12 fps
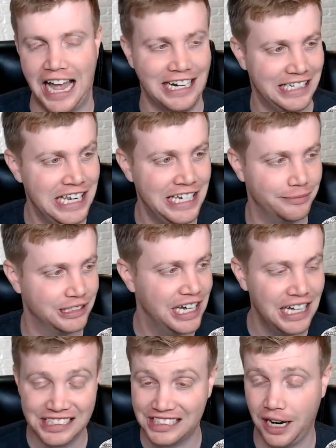
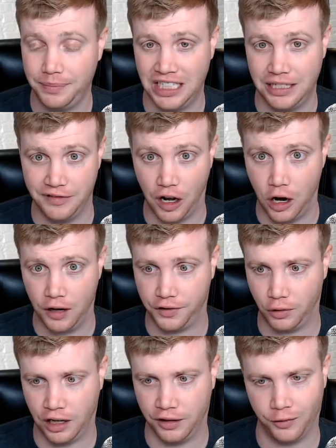Teams off the
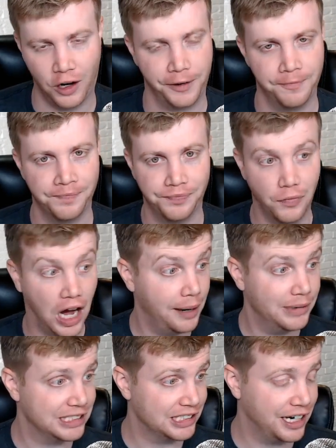ground and running. I'm
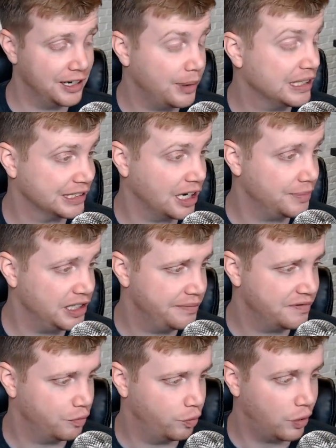excited about Skype
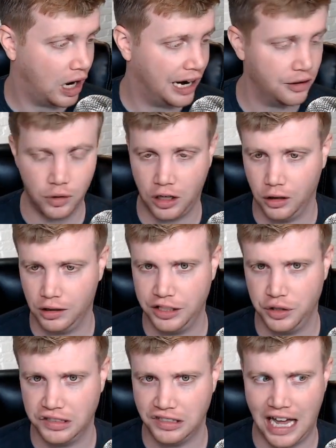Teams. I don't currently
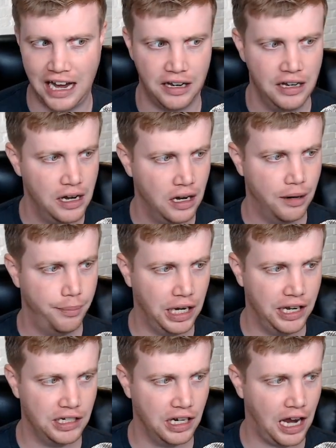use Slack,
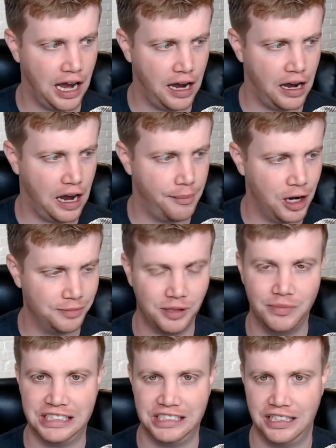but I'm
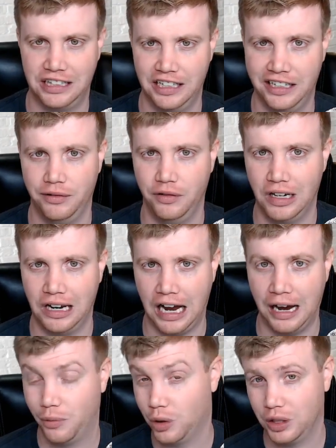optimistic that
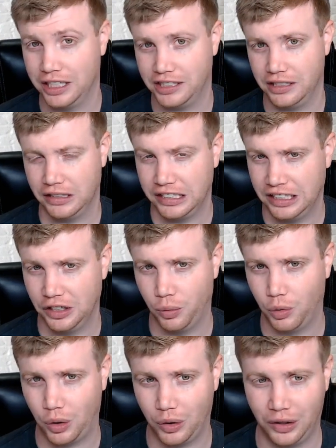I will get, you know,
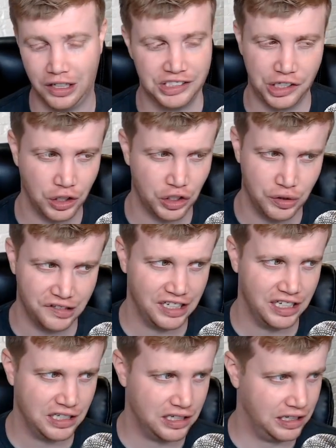we're going to start using
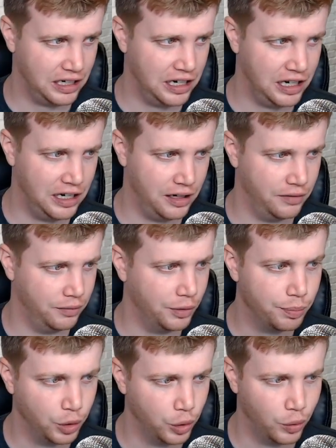it with
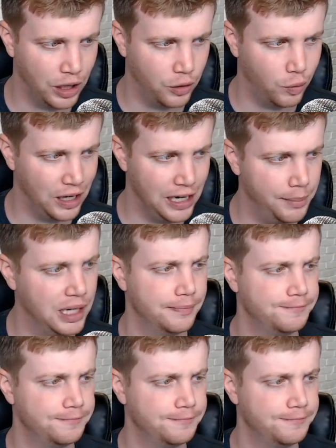Blue Whale Web.